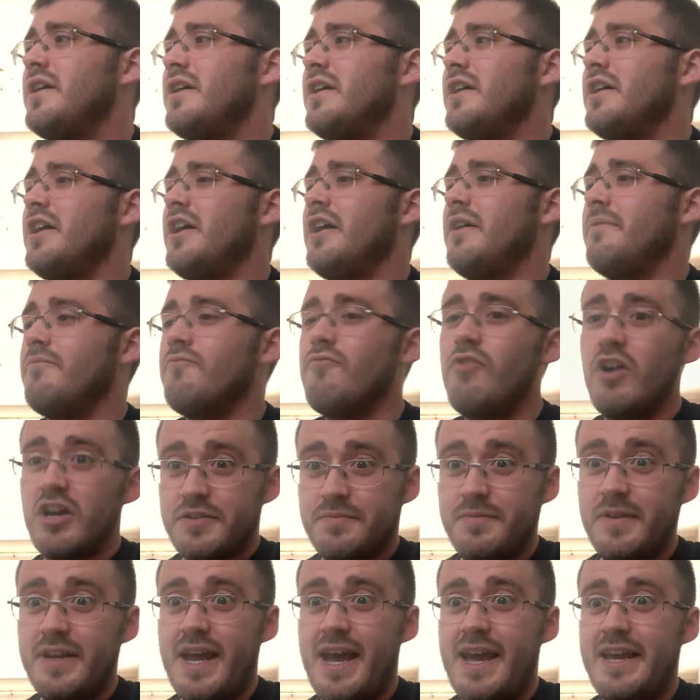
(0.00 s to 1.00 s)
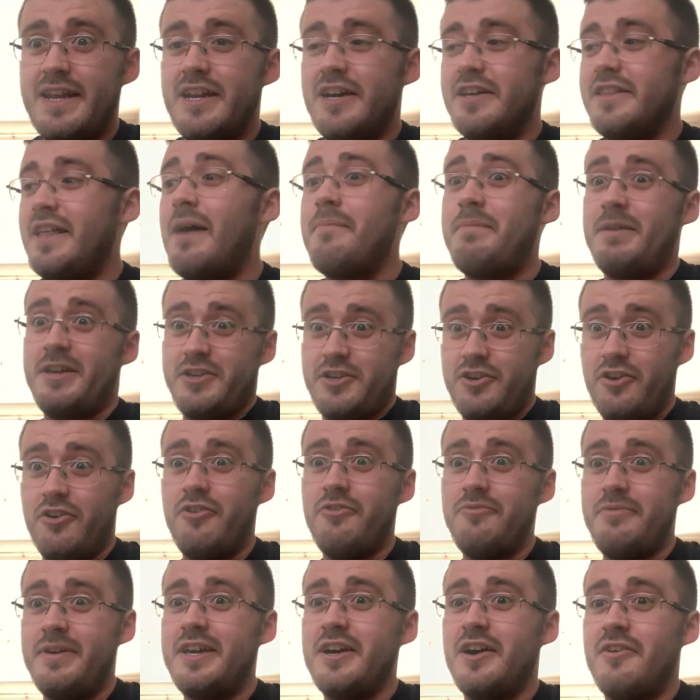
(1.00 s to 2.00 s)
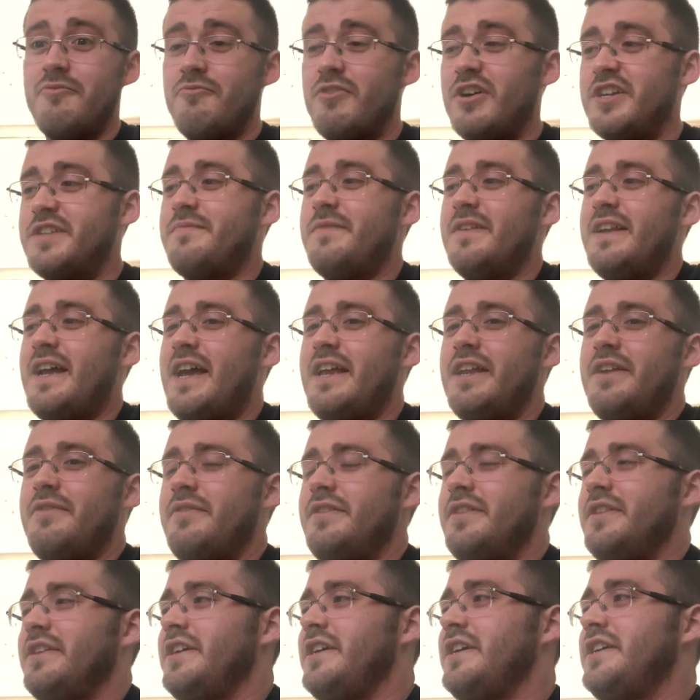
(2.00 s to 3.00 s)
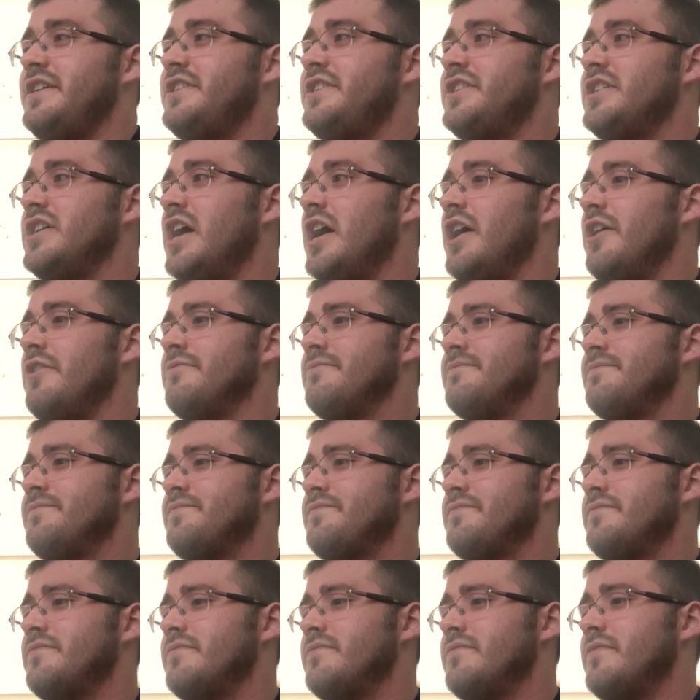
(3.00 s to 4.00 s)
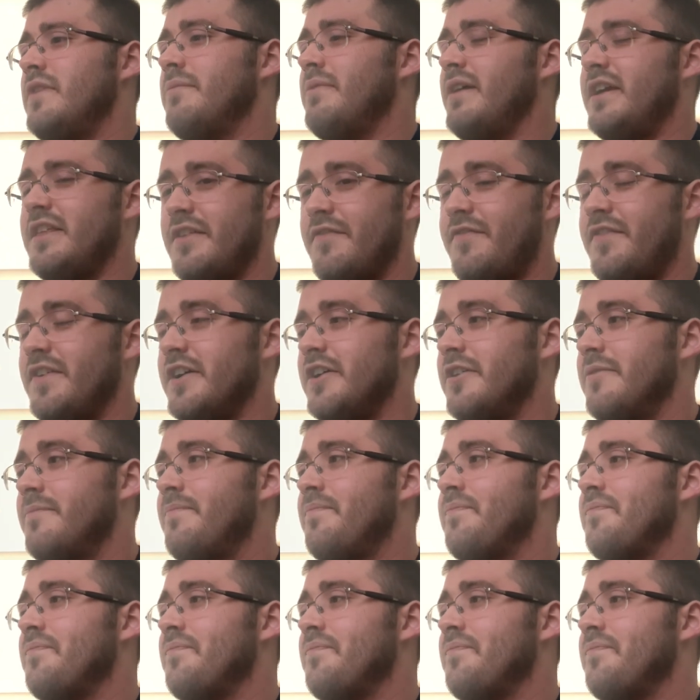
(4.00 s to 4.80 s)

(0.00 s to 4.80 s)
Waspinator, that'd be cool. We got Waspinator in the show. I mean, in the film.